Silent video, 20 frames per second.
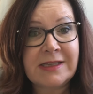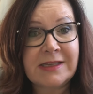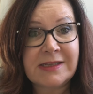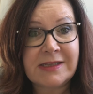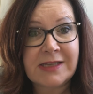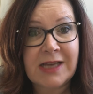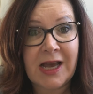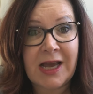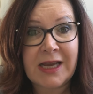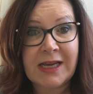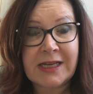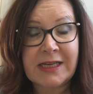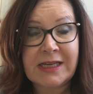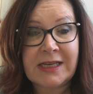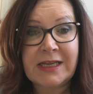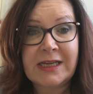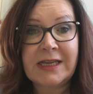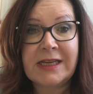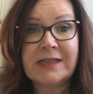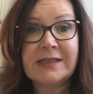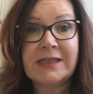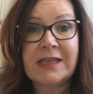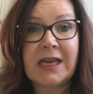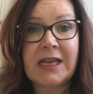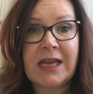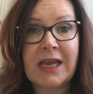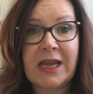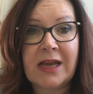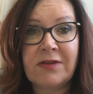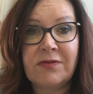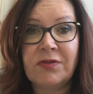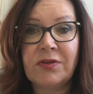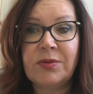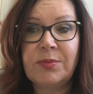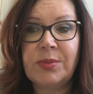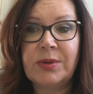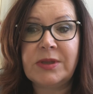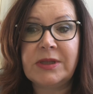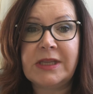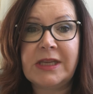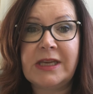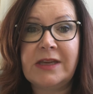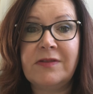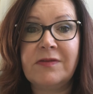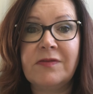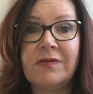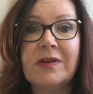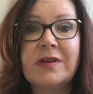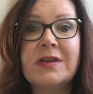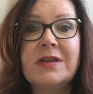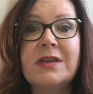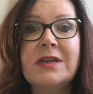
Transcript: society is that every belief